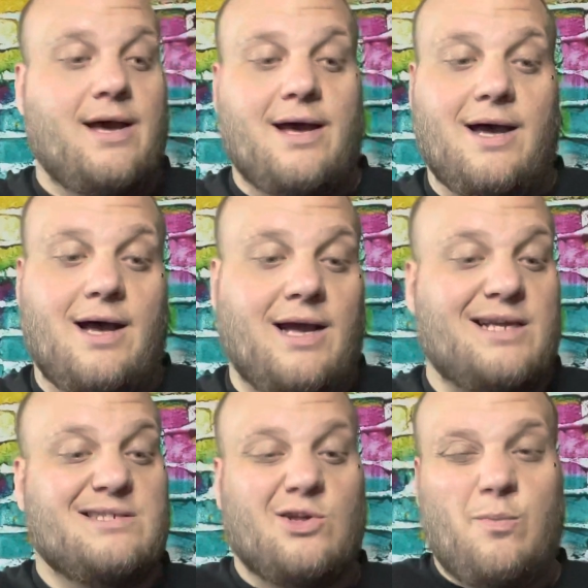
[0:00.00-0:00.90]
It's a
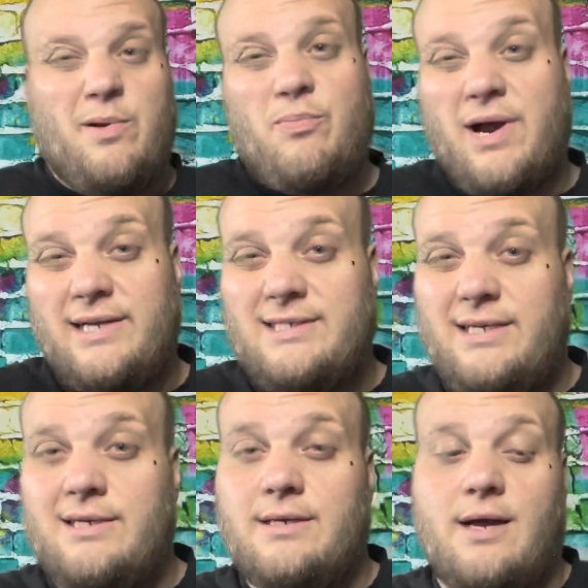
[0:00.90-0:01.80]
little bit
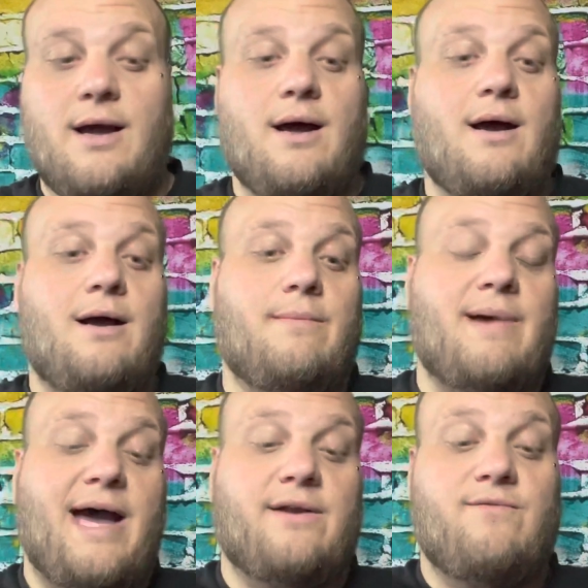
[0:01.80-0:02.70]
pricey.
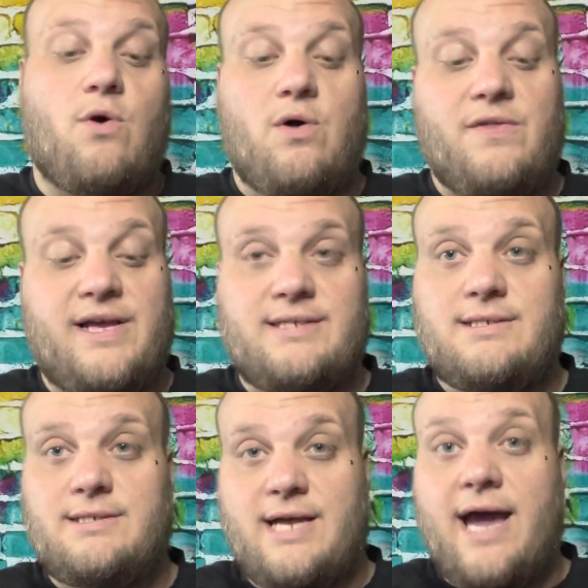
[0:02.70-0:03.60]
Out of all the